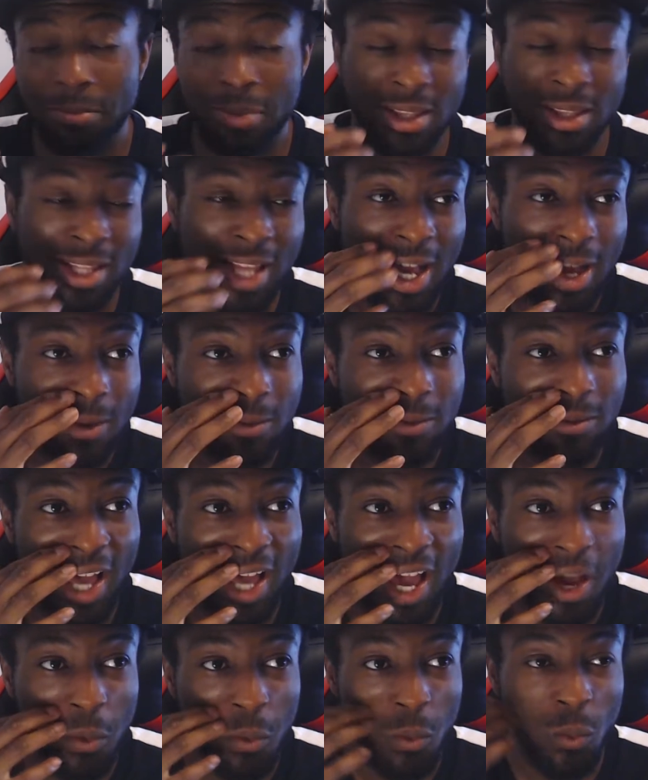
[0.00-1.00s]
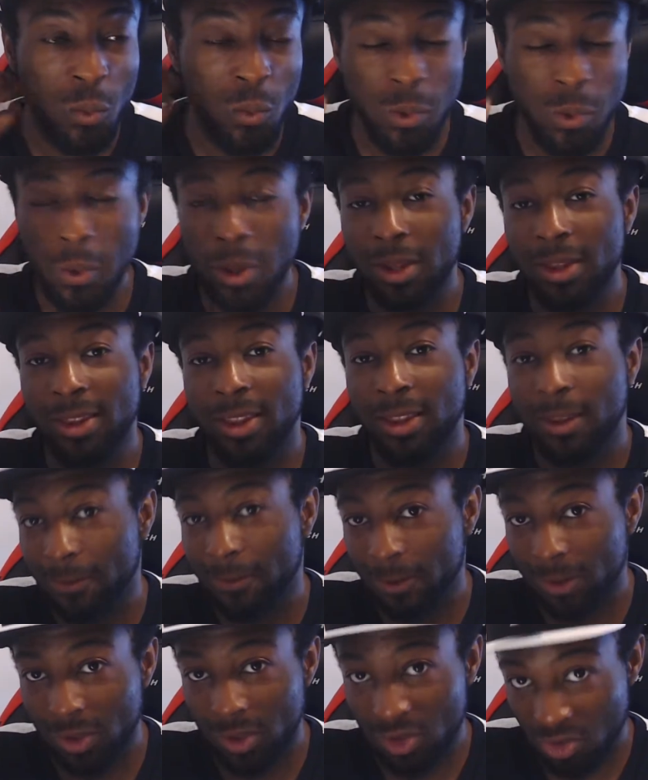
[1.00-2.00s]
but now we want
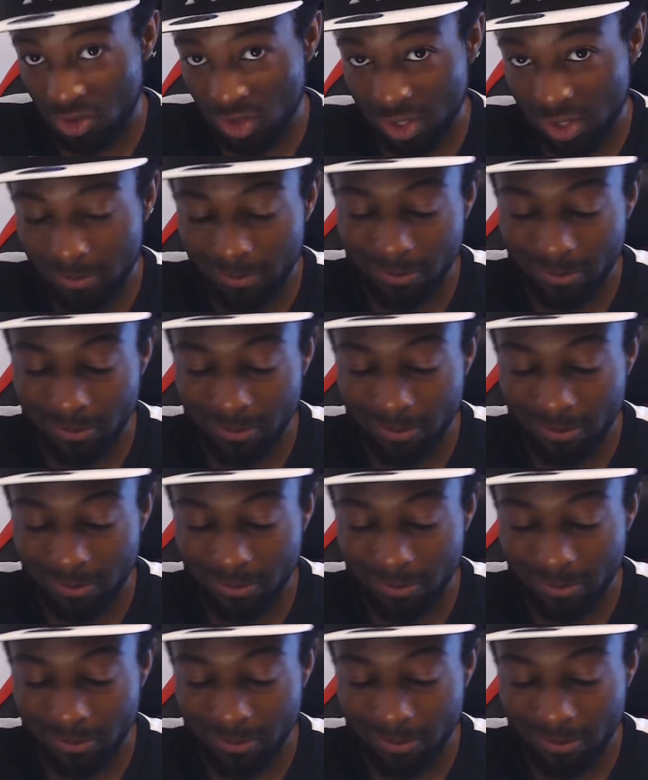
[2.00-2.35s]
Xenoverse 3.